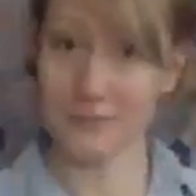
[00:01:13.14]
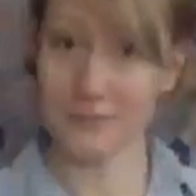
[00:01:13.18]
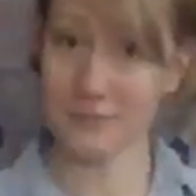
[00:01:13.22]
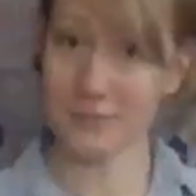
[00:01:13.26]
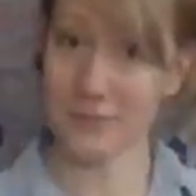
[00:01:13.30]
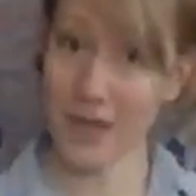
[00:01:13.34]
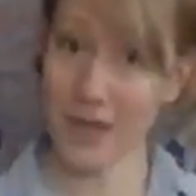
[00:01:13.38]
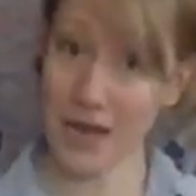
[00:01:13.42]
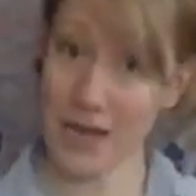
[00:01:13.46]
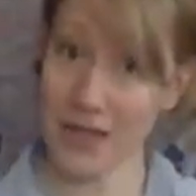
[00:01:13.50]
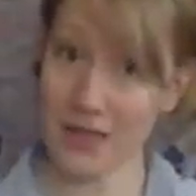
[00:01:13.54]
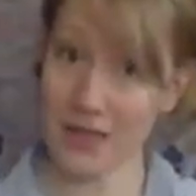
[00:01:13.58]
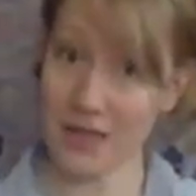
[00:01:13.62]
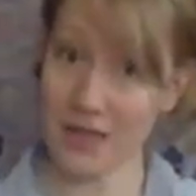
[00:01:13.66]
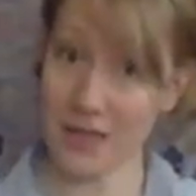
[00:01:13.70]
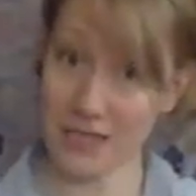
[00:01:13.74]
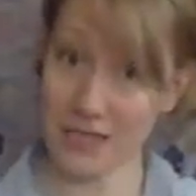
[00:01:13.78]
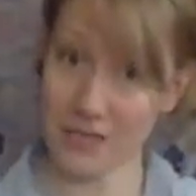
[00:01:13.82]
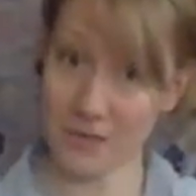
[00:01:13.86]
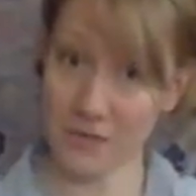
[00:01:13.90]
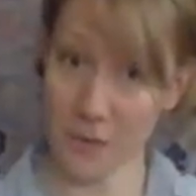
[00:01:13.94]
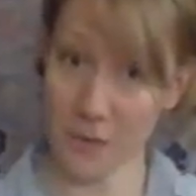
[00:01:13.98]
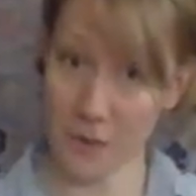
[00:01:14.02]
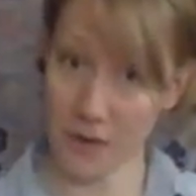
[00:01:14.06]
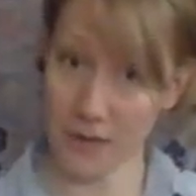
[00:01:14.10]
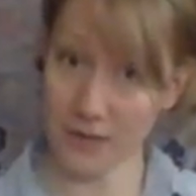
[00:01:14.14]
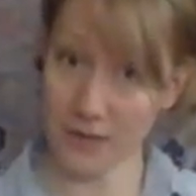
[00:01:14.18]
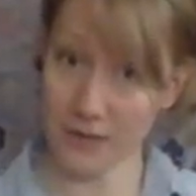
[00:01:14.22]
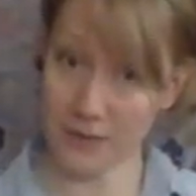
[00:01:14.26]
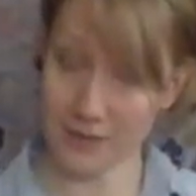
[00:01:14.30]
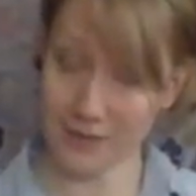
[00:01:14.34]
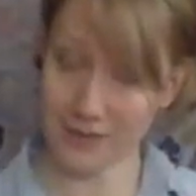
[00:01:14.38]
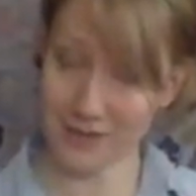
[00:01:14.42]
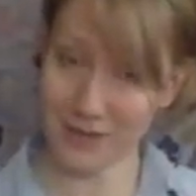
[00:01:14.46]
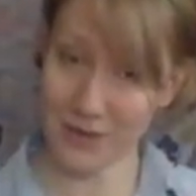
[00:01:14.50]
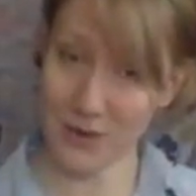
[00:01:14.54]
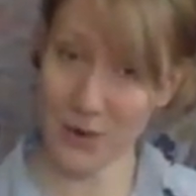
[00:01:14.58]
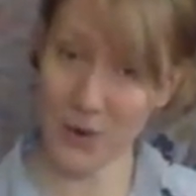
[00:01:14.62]
in this fort,
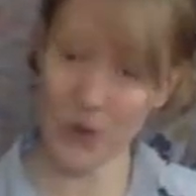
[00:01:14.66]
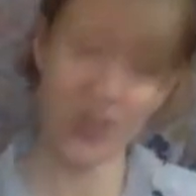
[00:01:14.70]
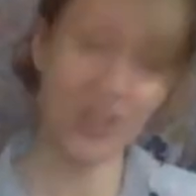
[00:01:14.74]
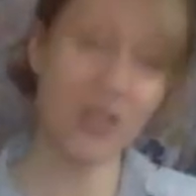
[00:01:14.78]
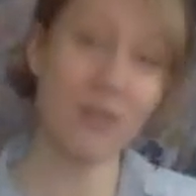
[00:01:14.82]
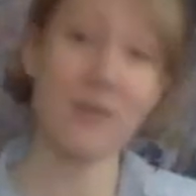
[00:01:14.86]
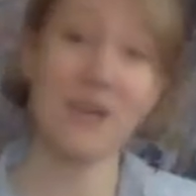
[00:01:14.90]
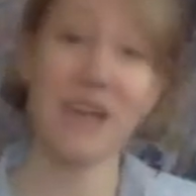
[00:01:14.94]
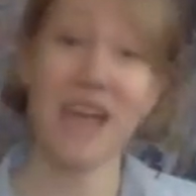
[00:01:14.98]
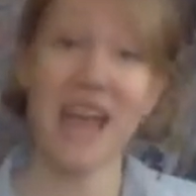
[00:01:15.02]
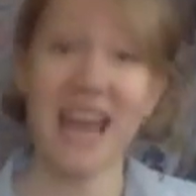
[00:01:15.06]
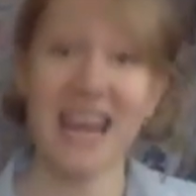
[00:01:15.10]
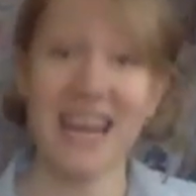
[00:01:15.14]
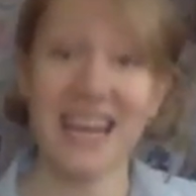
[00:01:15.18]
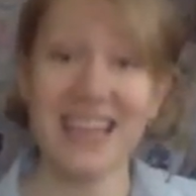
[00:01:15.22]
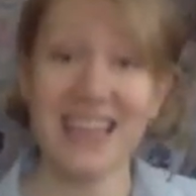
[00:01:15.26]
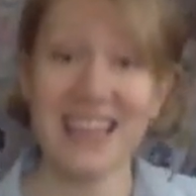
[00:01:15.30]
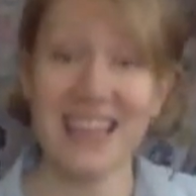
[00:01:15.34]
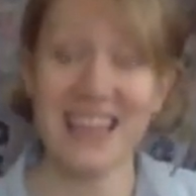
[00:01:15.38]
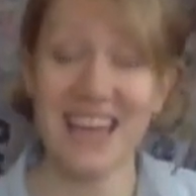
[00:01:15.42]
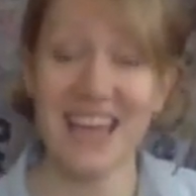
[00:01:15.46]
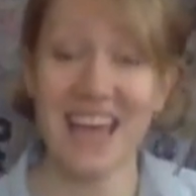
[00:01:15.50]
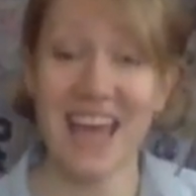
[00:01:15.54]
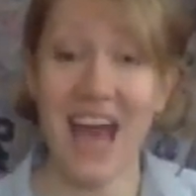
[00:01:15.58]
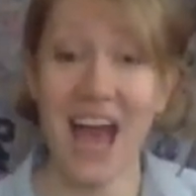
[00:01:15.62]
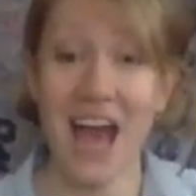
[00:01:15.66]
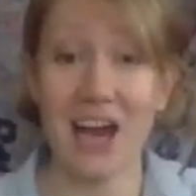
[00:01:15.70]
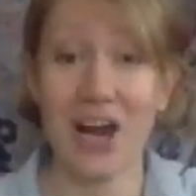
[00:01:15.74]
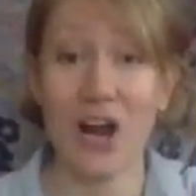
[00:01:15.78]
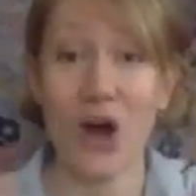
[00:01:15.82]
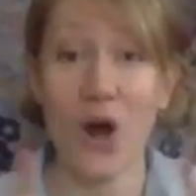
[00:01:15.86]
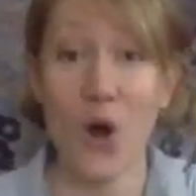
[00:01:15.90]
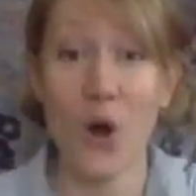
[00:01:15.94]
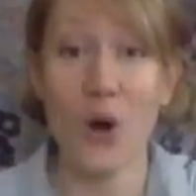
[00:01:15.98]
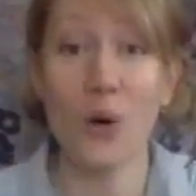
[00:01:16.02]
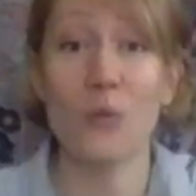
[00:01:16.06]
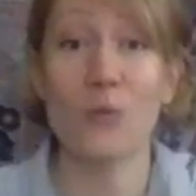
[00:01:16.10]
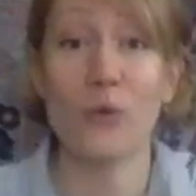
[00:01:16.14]
or it can be anything at
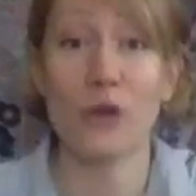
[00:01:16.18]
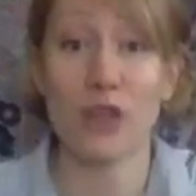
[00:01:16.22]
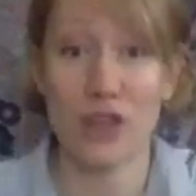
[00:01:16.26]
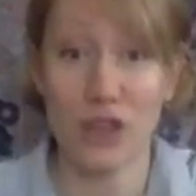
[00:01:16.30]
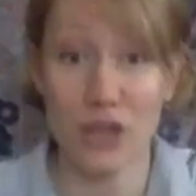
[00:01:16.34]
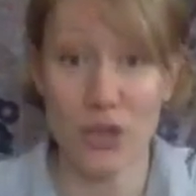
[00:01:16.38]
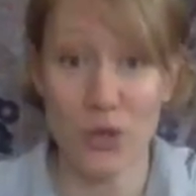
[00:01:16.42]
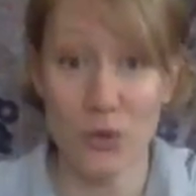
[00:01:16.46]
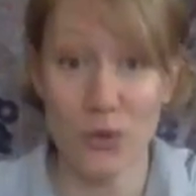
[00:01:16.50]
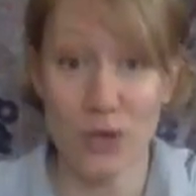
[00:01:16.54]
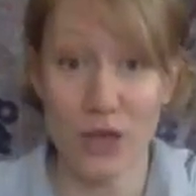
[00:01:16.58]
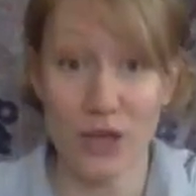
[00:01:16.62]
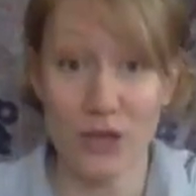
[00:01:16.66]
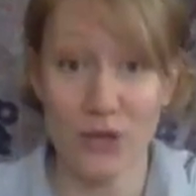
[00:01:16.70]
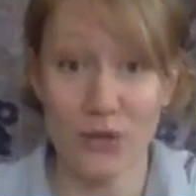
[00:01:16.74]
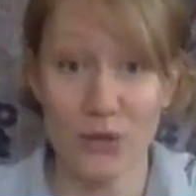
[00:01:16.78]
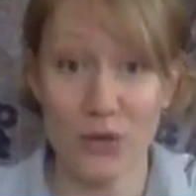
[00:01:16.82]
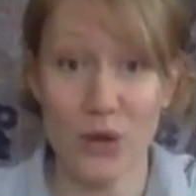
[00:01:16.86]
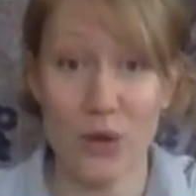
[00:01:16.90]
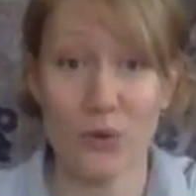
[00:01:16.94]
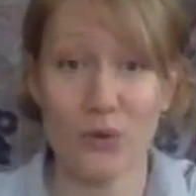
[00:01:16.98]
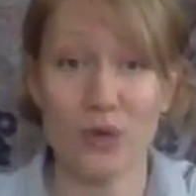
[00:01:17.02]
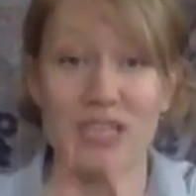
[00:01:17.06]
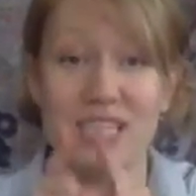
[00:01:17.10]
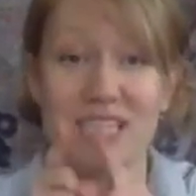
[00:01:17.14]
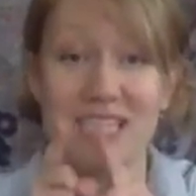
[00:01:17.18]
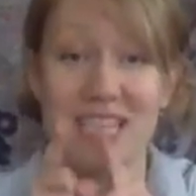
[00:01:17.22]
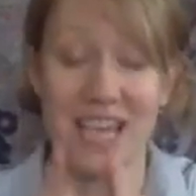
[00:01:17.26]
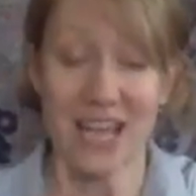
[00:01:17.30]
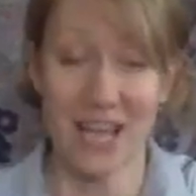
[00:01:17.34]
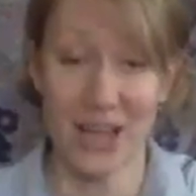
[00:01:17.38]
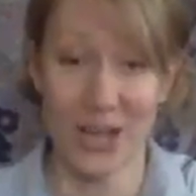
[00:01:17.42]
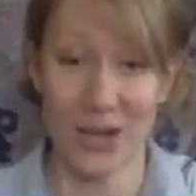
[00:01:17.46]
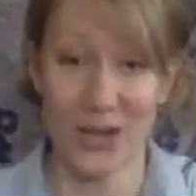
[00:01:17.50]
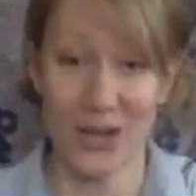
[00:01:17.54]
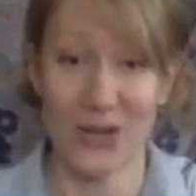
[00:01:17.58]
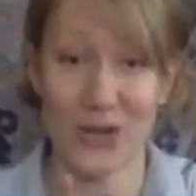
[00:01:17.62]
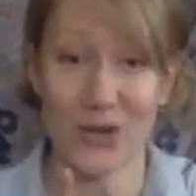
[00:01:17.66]
home with you that you notice
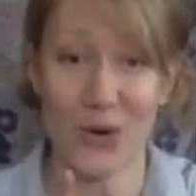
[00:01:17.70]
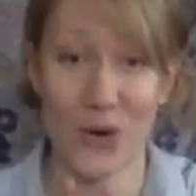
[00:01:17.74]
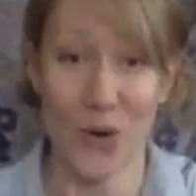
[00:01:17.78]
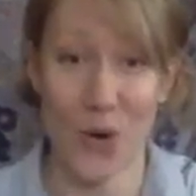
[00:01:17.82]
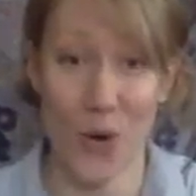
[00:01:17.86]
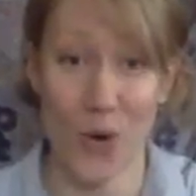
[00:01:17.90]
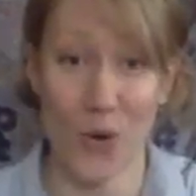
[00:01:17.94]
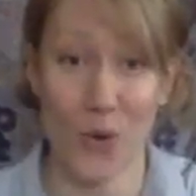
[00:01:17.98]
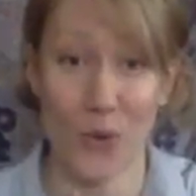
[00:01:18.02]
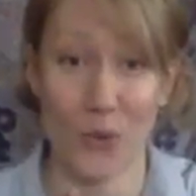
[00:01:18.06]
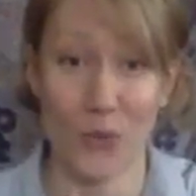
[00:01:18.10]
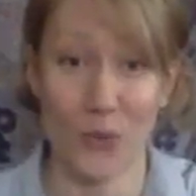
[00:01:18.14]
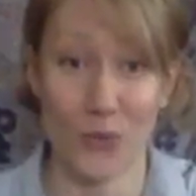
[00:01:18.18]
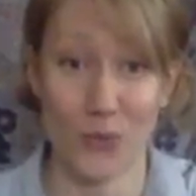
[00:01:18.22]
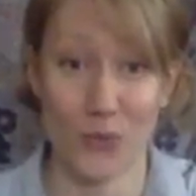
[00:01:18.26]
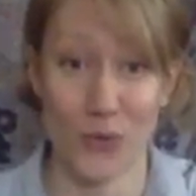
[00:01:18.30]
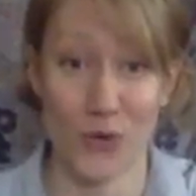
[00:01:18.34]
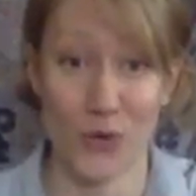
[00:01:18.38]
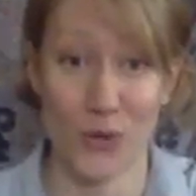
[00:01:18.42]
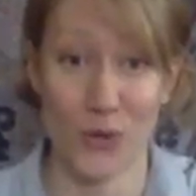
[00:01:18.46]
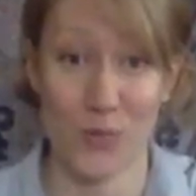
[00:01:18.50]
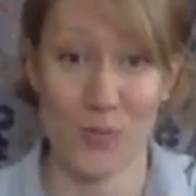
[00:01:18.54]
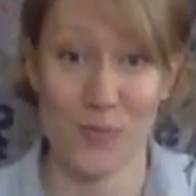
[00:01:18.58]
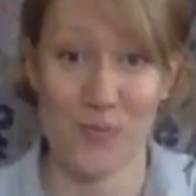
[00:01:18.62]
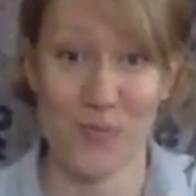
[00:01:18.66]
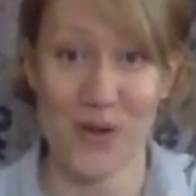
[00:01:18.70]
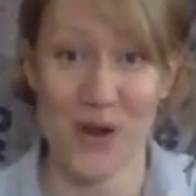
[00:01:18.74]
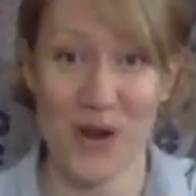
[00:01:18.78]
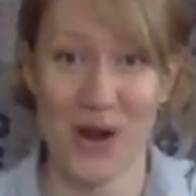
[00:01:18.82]
in your own room.